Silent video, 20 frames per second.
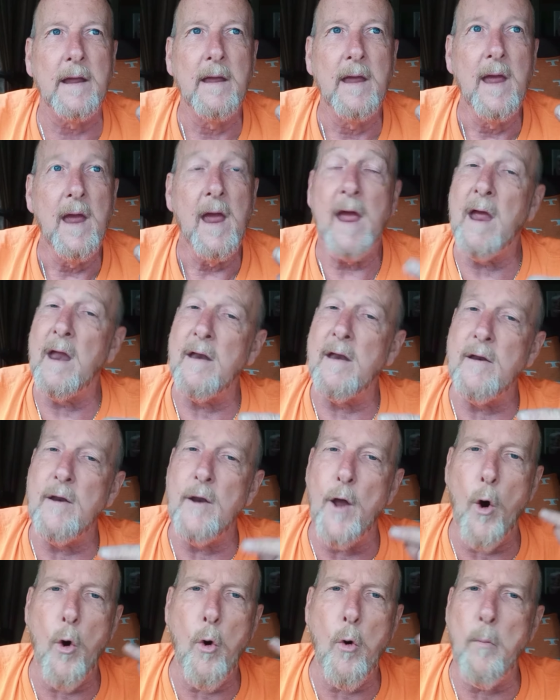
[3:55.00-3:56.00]
And
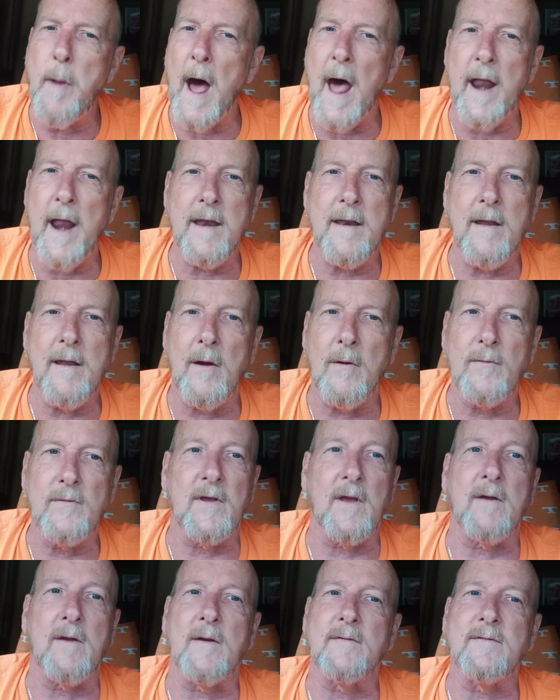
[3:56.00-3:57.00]
nobody knows
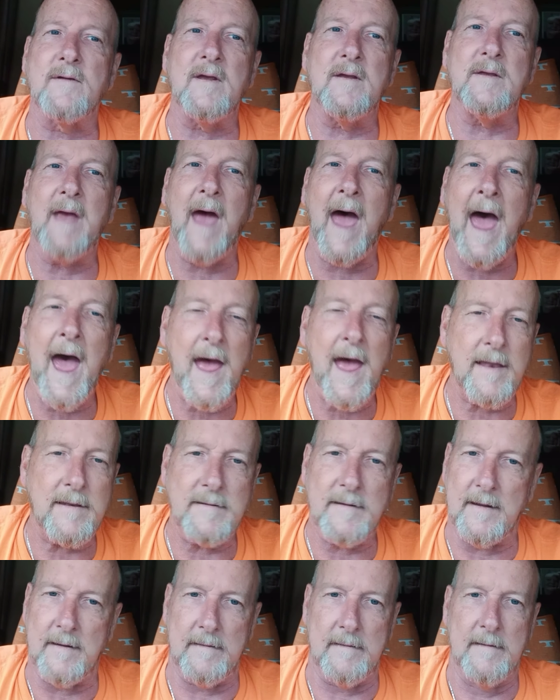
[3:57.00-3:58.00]
it because he's hiding it.
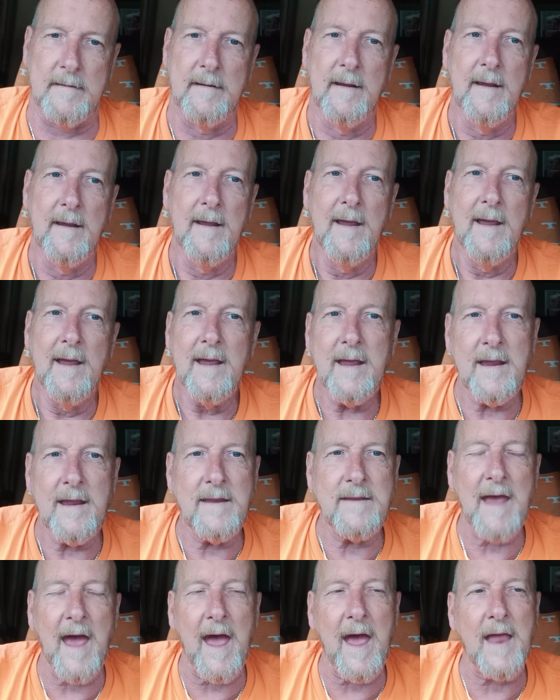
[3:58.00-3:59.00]

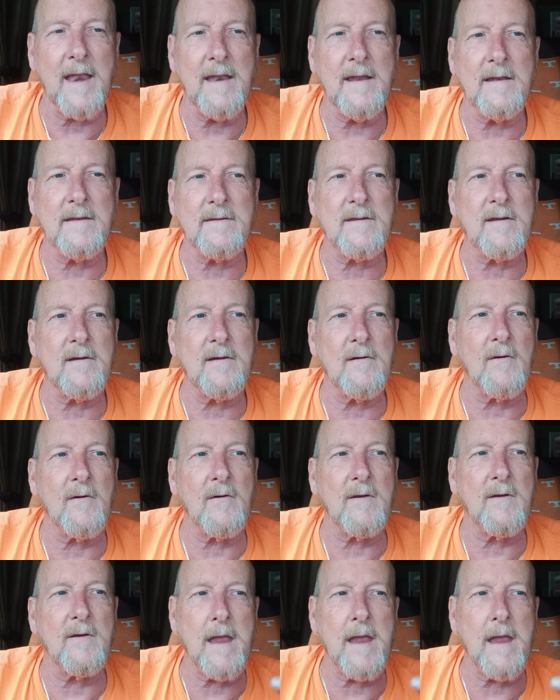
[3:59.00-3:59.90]
He's hiding it till game